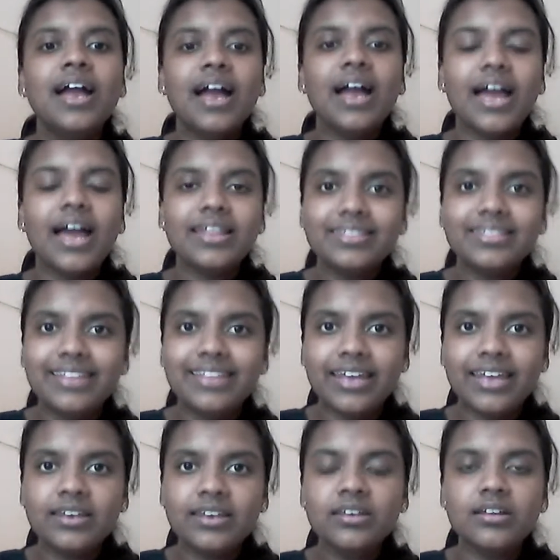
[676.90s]
And
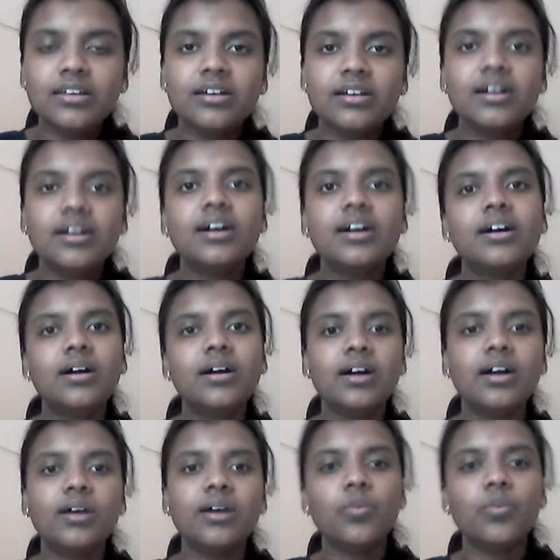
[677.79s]
then
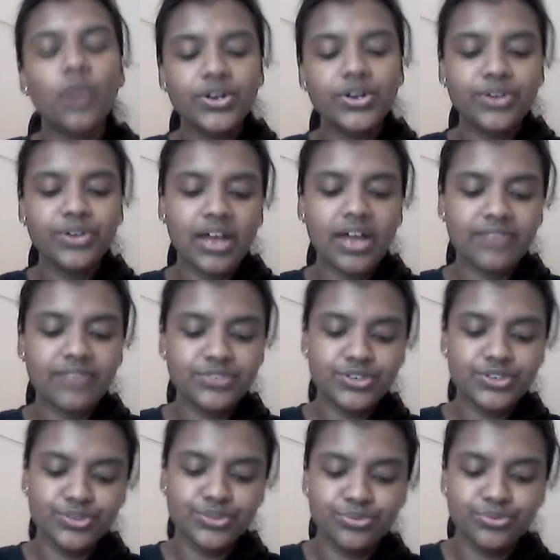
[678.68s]
what you have
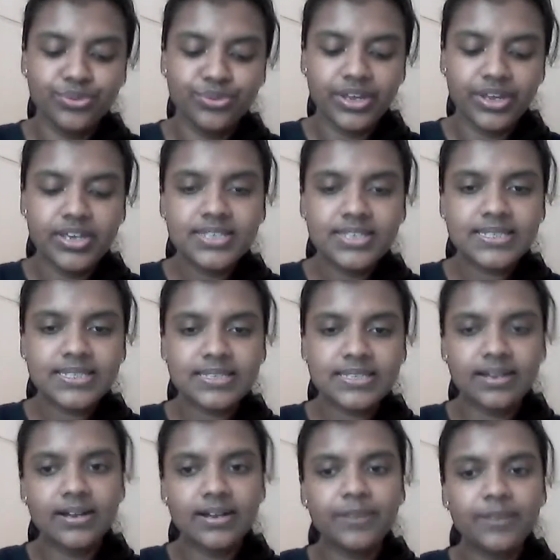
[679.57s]
to do is
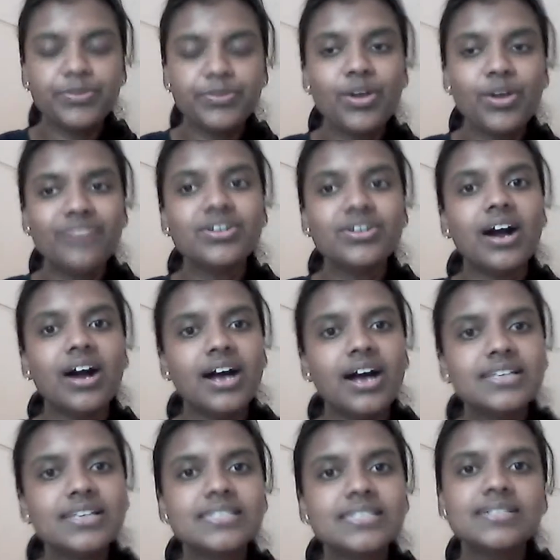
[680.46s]
you have to
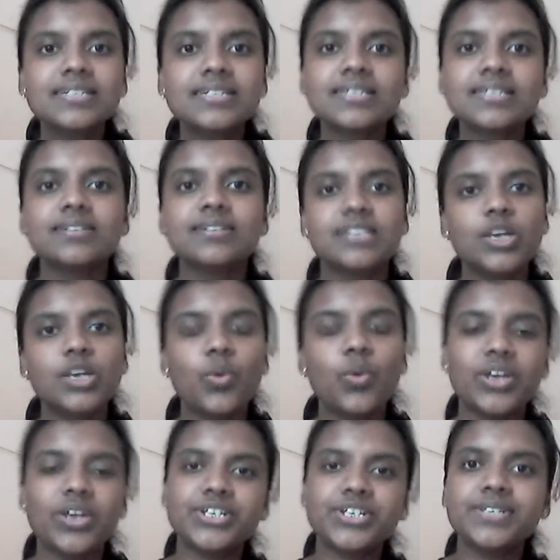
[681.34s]
answer certain
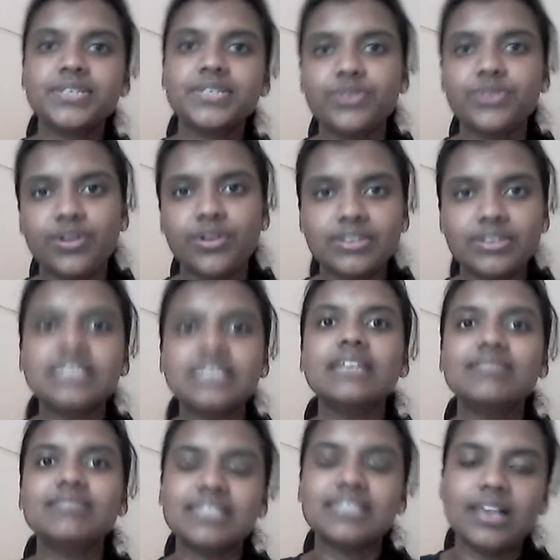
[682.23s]
questions to
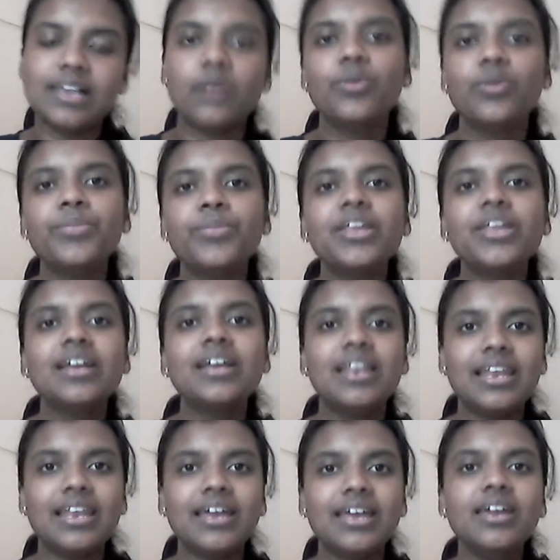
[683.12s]
yourselves now.
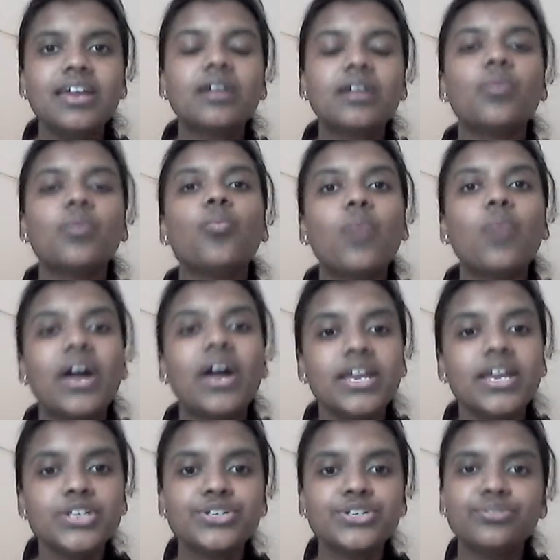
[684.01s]
Like,
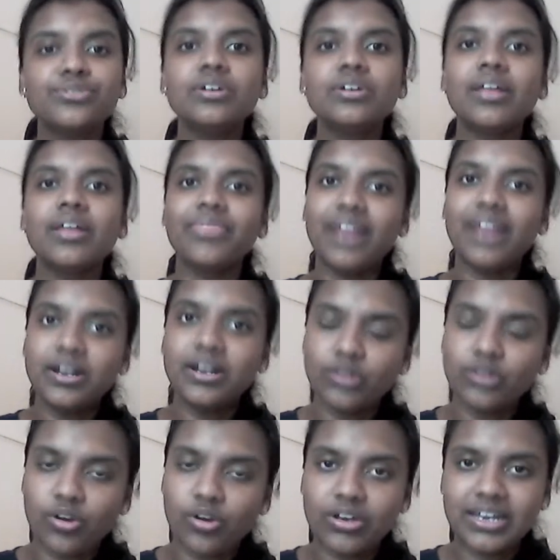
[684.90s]
why should
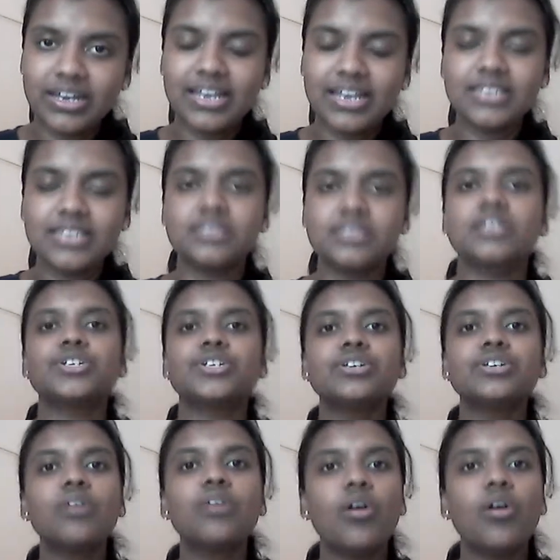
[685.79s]
that
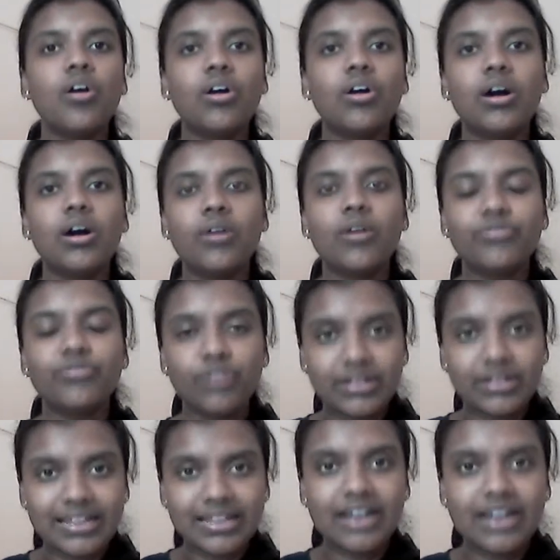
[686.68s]
organization, or
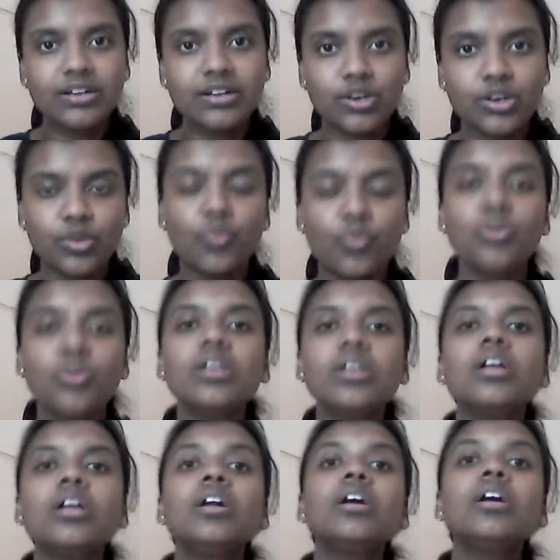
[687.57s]
for that
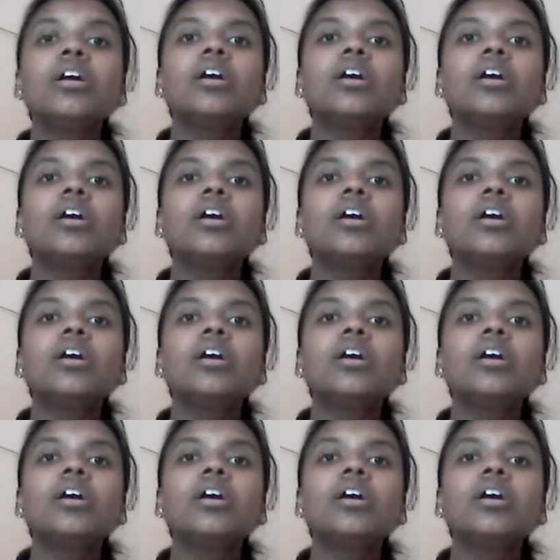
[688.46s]
role